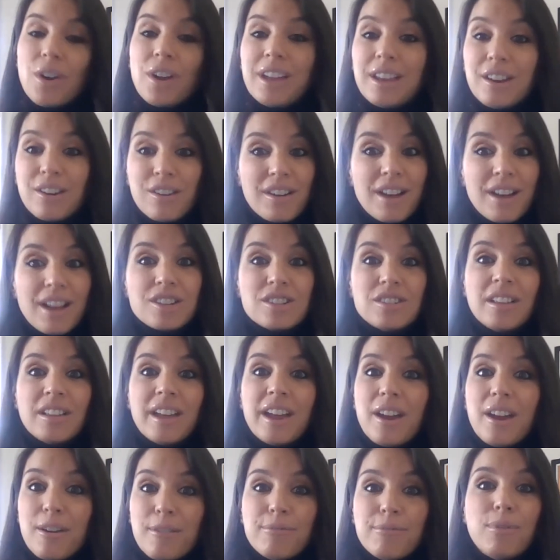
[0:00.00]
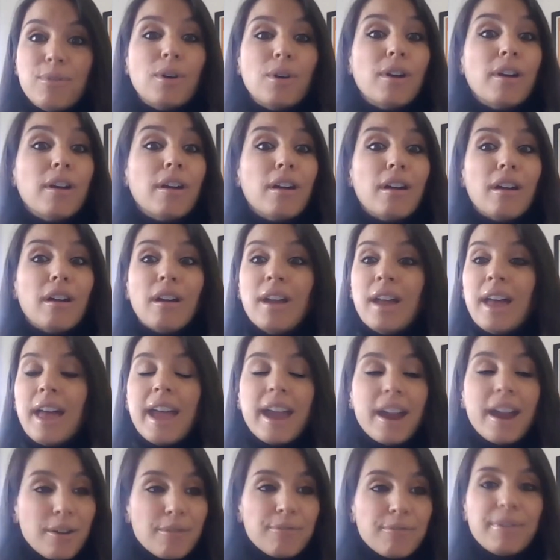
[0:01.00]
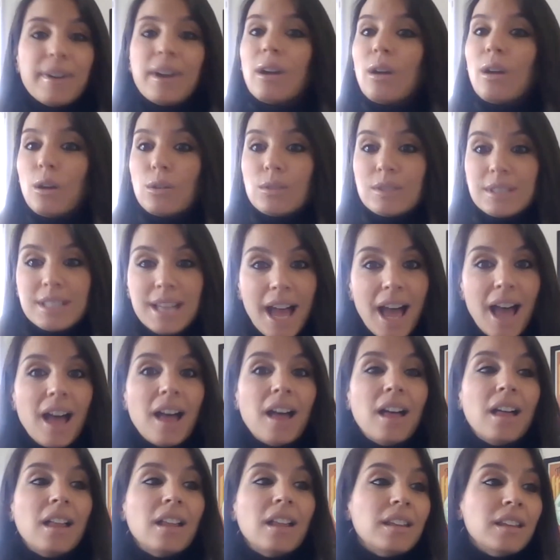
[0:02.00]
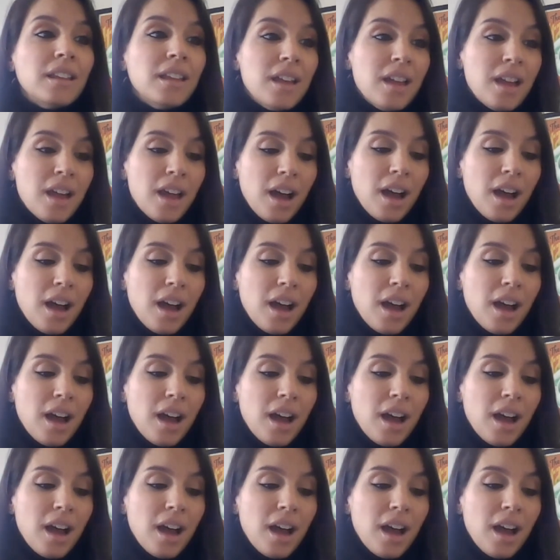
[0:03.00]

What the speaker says: international airfare, hotel,